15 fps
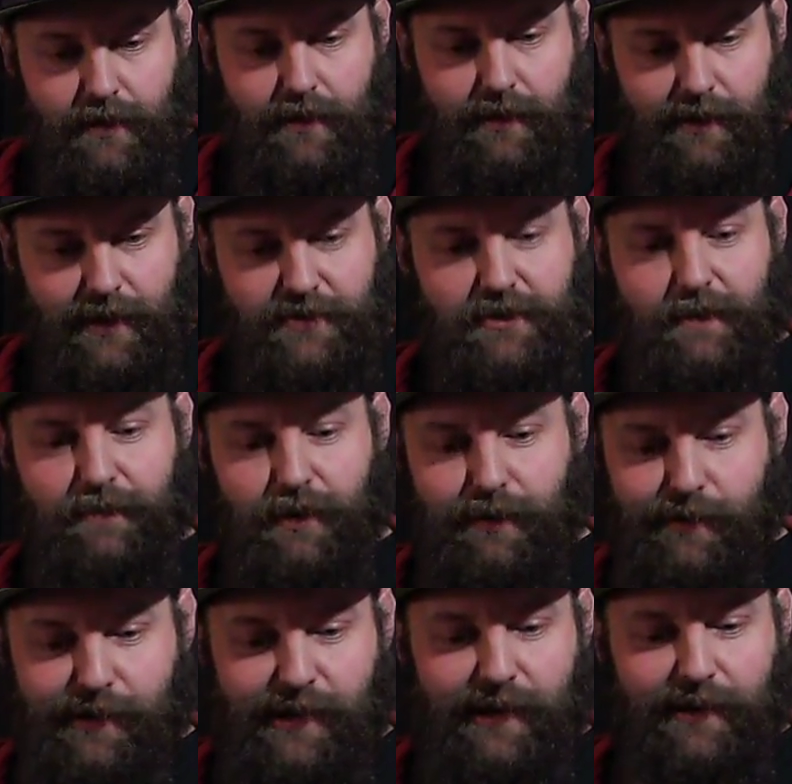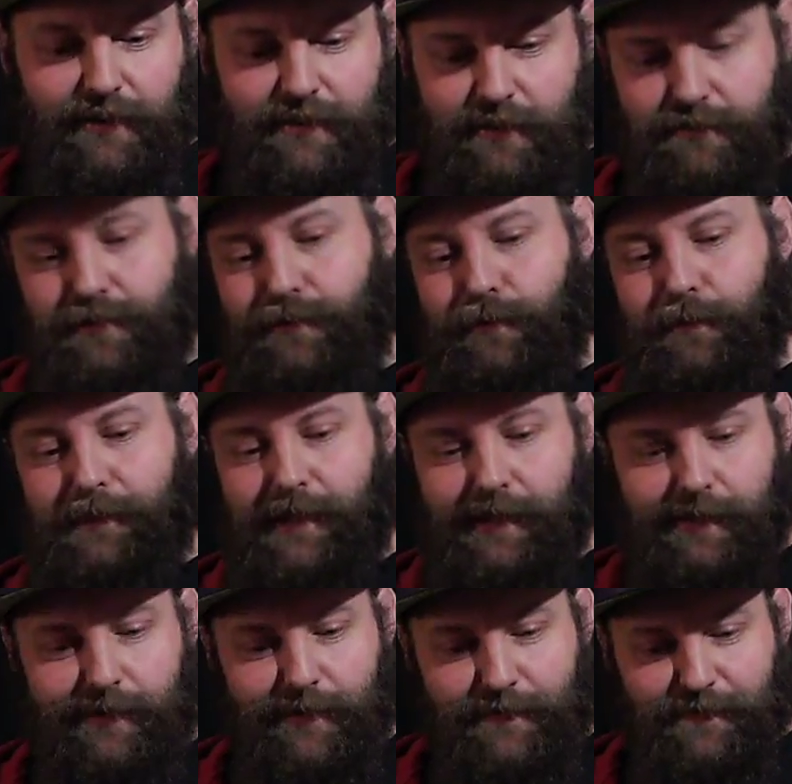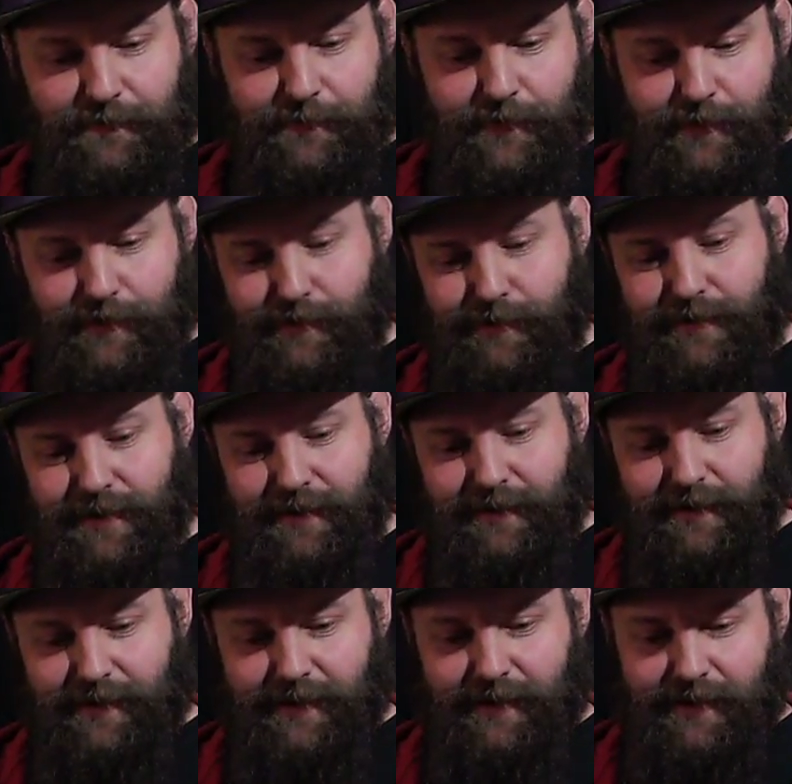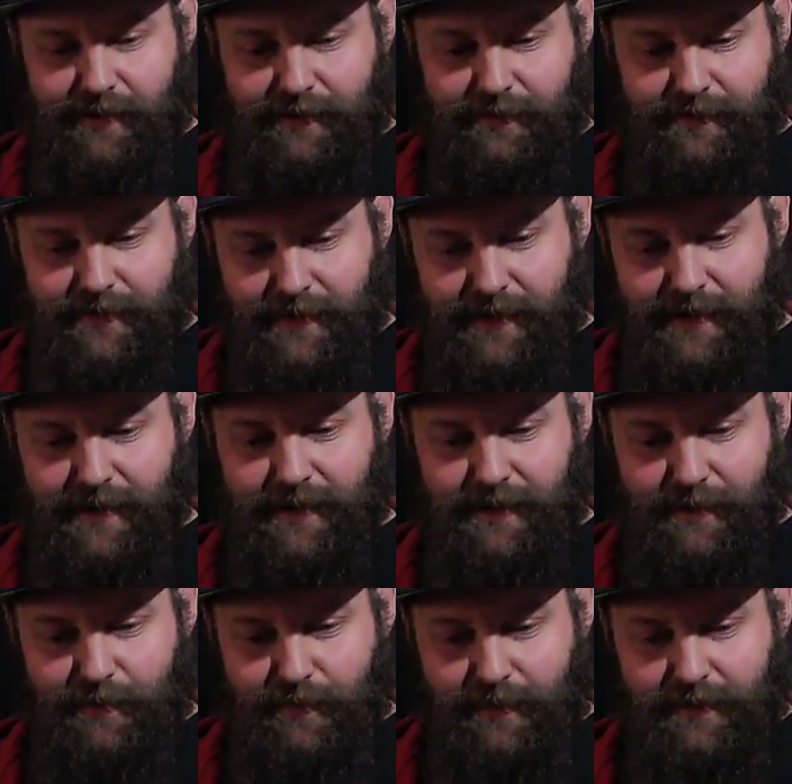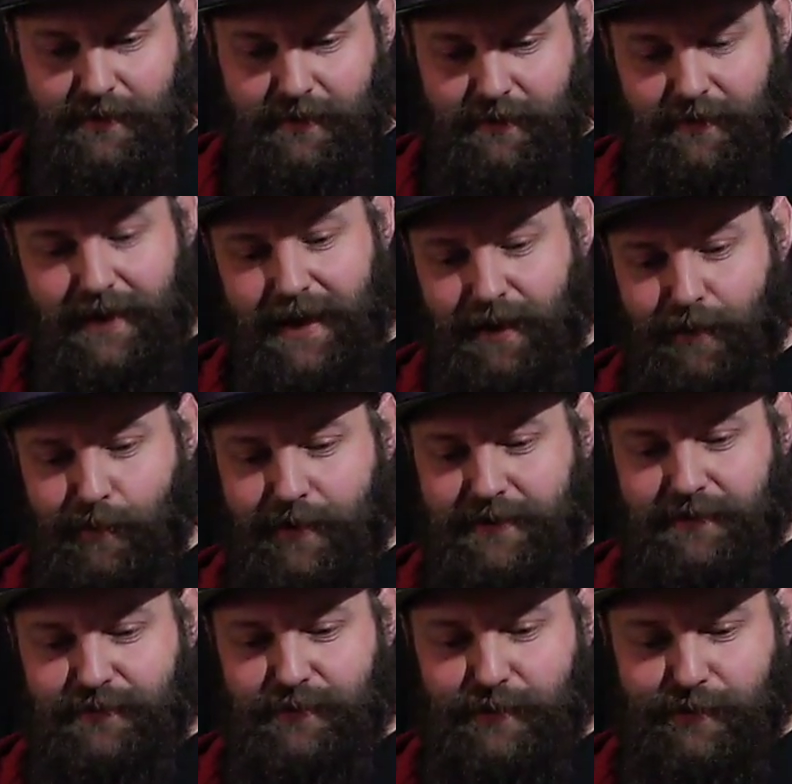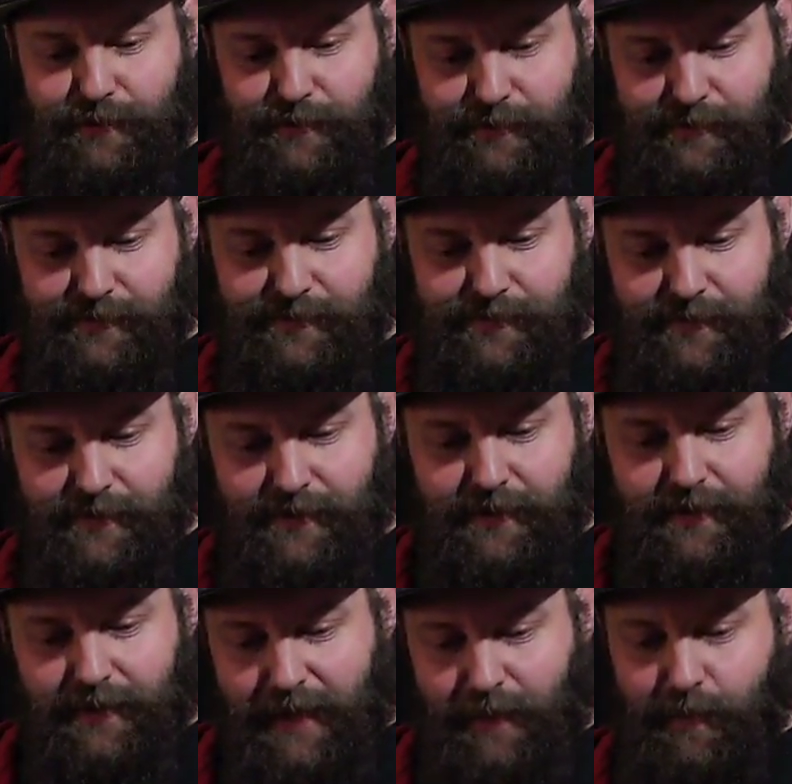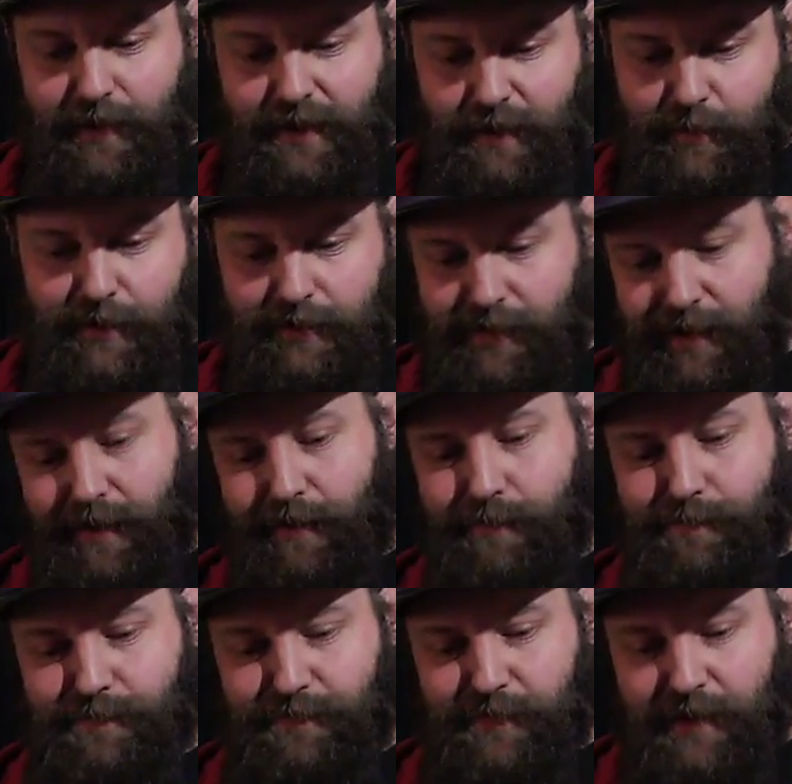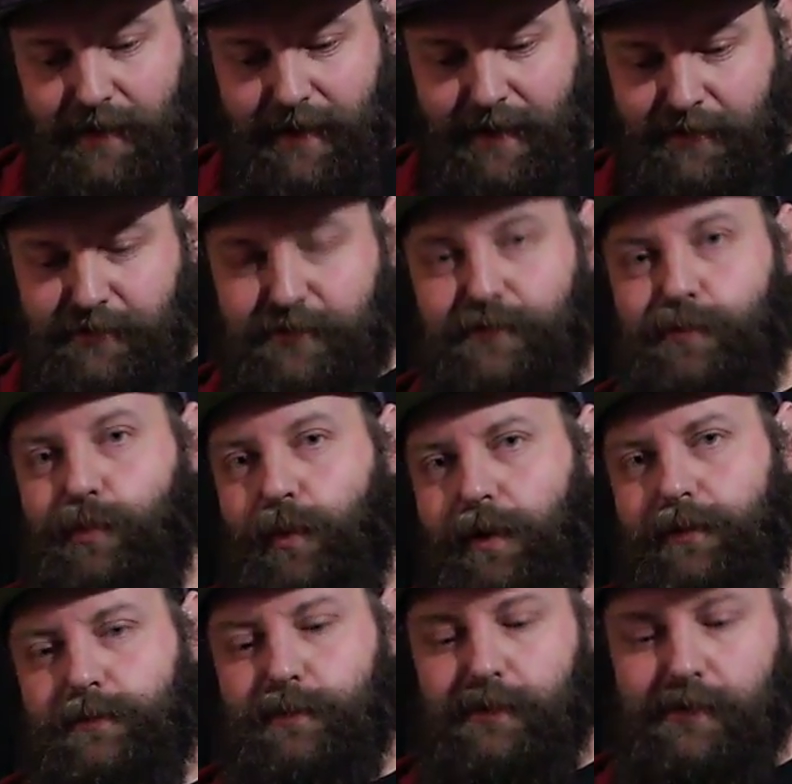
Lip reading: It's a boy, says Donald Blake. All right. Hey, how wonderful. Can we come in now? Asks Wasp.